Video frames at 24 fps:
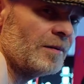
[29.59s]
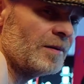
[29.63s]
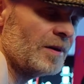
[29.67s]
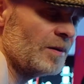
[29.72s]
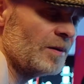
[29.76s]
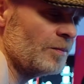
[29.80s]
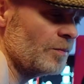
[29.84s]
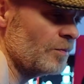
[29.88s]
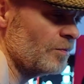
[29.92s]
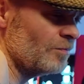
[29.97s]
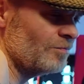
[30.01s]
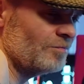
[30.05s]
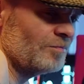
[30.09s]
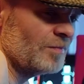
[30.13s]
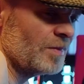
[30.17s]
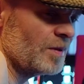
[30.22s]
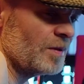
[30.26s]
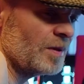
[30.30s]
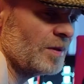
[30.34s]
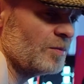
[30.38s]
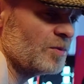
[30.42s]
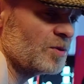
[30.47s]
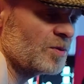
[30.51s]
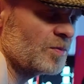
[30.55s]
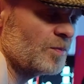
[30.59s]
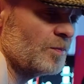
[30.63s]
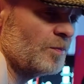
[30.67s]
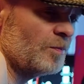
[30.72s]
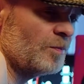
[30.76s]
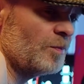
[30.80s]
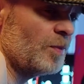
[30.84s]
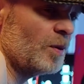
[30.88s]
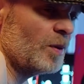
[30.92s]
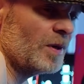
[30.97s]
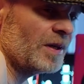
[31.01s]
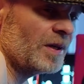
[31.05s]
He was
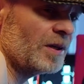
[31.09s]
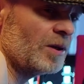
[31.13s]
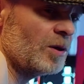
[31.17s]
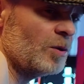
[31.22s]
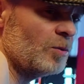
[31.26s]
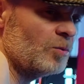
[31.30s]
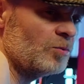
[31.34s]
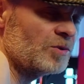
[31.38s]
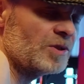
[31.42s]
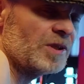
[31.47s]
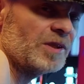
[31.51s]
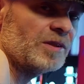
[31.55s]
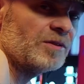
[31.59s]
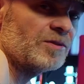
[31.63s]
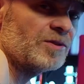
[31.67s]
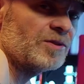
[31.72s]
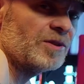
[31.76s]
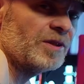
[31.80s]
putting calls into